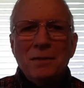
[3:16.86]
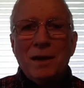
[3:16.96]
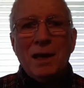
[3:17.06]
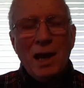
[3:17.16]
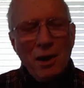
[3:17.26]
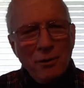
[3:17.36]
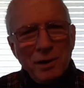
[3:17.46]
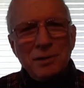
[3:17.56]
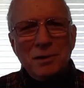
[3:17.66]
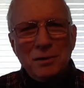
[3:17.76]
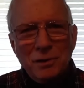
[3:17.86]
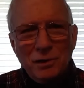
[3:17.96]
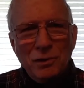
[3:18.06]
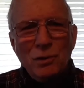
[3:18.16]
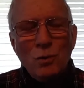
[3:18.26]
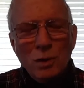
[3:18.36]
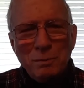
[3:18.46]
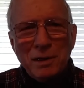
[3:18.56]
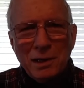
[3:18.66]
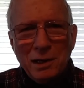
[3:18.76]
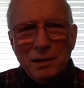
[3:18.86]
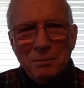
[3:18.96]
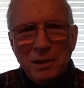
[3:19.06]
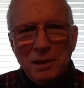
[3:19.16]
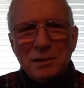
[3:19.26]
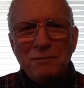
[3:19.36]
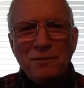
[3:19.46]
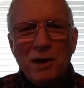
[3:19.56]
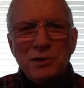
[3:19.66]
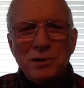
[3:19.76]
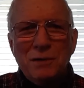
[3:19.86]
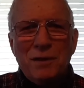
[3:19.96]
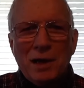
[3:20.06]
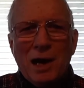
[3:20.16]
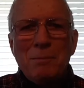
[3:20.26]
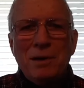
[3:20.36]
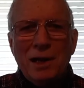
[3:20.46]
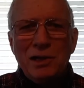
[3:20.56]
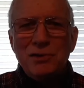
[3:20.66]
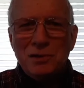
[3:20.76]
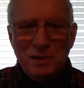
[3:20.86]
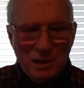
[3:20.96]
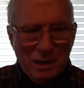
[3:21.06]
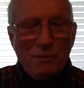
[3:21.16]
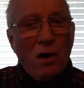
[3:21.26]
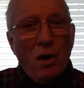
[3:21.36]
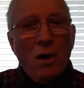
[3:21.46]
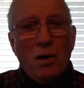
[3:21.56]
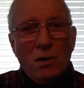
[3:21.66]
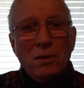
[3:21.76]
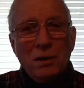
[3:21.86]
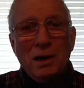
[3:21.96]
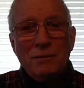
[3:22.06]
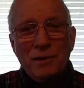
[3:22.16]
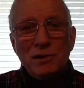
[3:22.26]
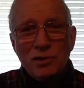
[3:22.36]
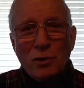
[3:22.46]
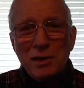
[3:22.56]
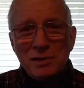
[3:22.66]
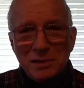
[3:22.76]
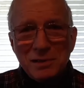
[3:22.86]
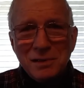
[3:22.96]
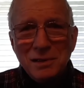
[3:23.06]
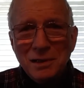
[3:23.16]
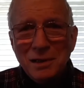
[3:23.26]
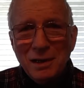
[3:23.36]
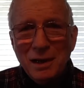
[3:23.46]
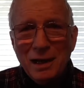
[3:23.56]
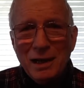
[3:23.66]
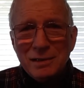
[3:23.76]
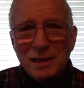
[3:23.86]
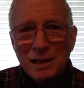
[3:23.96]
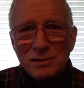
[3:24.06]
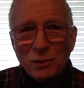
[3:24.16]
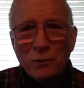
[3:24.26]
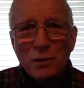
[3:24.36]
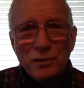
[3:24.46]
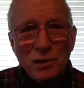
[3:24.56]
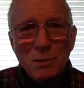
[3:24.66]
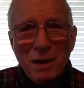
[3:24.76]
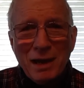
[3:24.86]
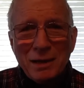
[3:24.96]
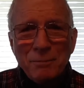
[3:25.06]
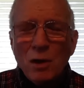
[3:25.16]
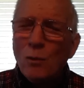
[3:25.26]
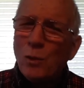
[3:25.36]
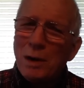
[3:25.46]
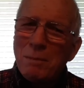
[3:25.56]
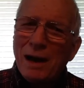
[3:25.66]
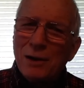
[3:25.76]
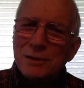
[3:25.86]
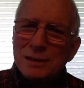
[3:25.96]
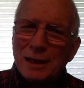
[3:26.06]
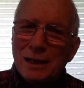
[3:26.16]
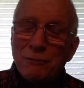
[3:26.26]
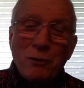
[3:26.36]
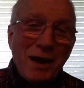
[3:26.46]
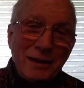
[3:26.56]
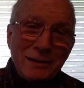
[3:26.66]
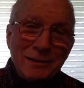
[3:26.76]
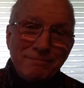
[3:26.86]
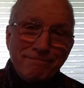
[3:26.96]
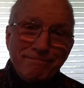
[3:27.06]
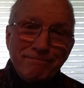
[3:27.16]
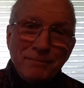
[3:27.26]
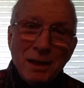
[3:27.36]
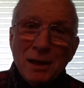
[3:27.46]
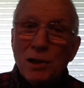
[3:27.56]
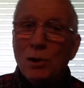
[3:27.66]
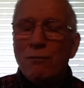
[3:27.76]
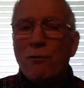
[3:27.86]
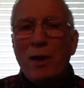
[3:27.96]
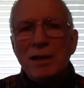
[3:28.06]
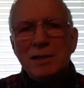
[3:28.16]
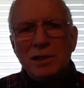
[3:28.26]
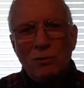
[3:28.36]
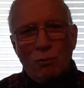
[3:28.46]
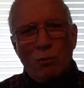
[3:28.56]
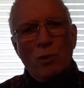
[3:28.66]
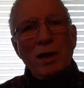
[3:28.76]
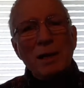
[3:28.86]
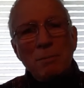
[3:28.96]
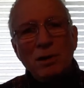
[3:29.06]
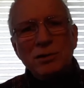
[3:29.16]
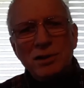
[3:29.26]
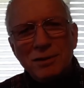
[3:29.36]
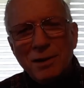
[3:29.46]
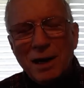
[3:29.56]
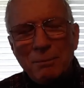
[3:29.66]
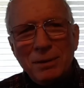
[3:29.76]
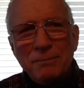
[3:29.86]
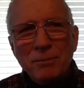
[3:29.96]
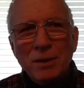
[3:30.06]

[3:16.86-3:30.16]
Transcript: the character that you will become is a function of the combination of all of these choices and, and so forth that you make. What about uh, friends? You know, friends can really build you up